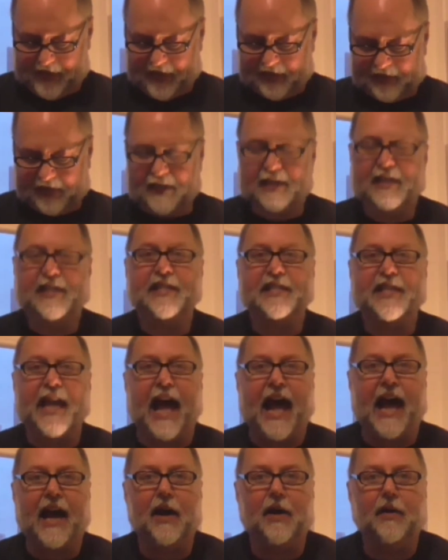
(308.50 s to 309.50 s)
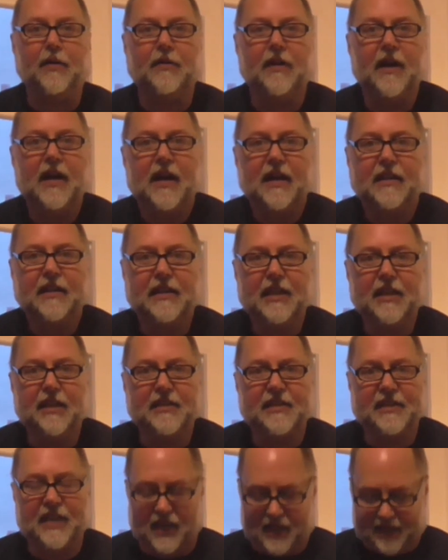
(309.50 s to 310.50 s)
So this is how Neill
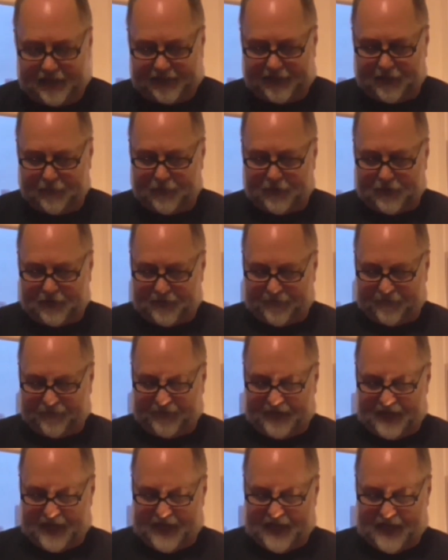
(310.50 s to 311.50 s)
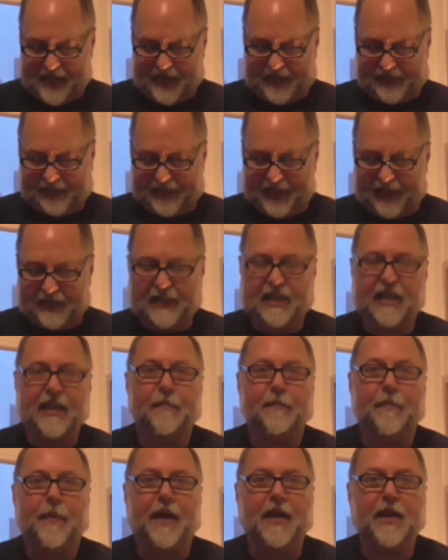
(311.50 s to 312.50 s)
starts the book. He's starting
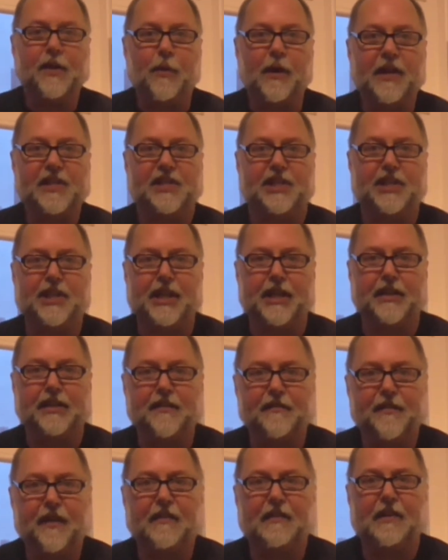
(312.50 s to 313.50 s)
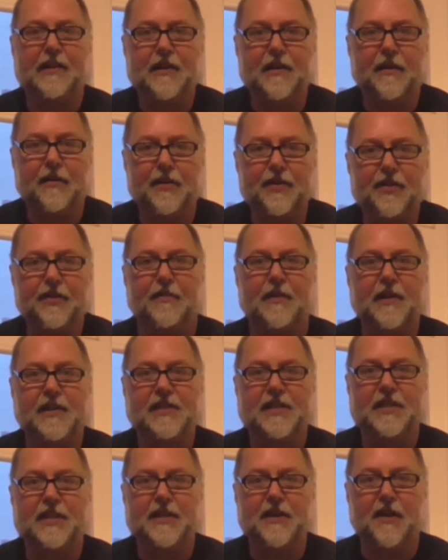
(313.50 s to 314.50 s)
it by questioning the very
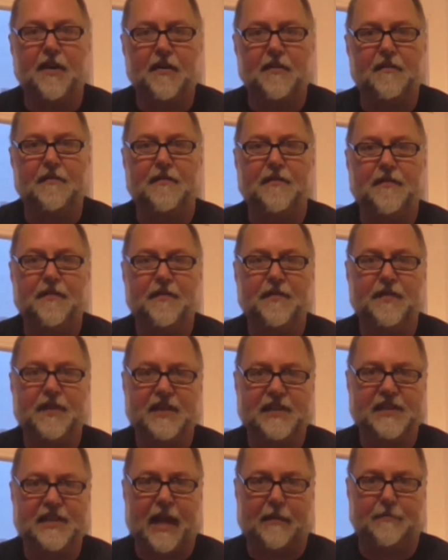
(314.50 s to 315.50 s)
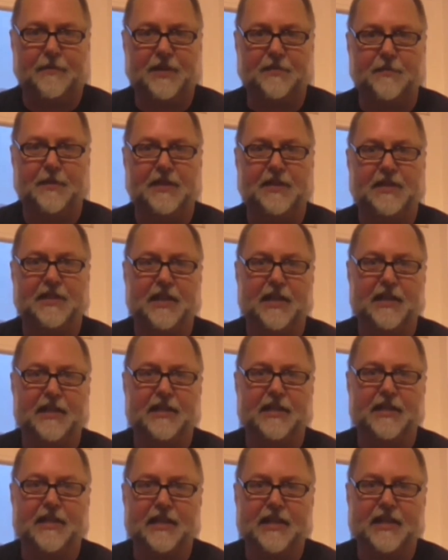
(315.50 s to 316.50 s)
authority of the establishment
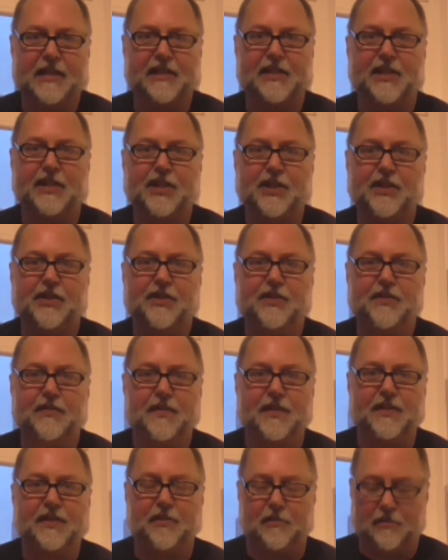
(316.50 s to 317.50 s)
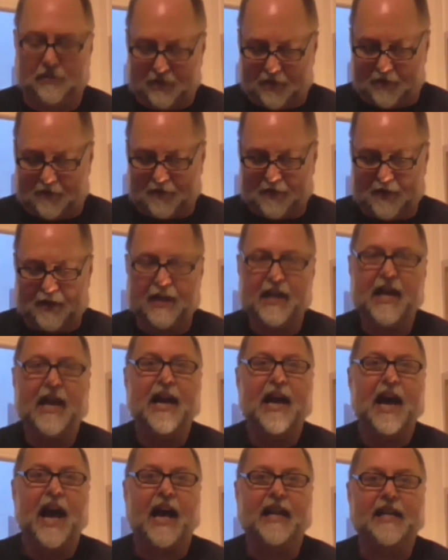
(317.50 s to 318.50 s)
and the institution of the school log.
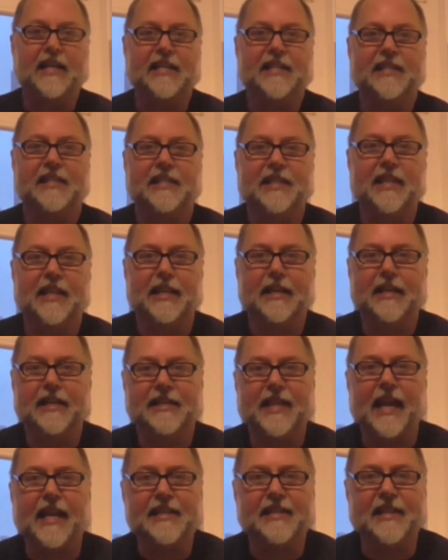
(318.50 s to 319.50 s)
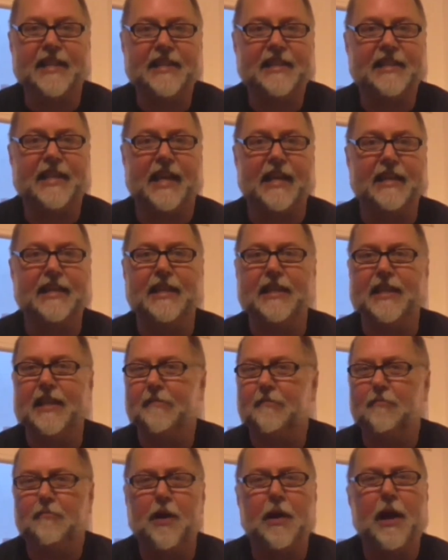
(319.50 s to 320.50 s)
And he's, in a sense, he's saying that
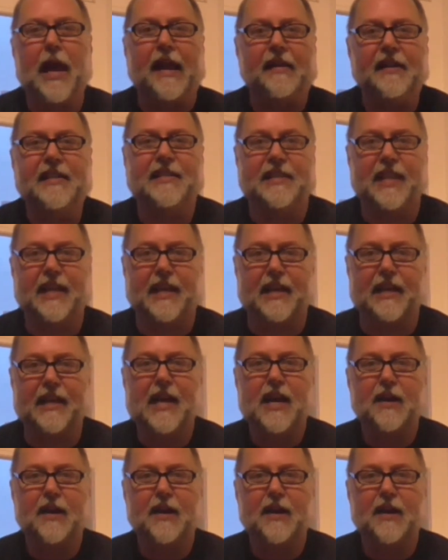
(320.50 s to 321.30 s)
where is there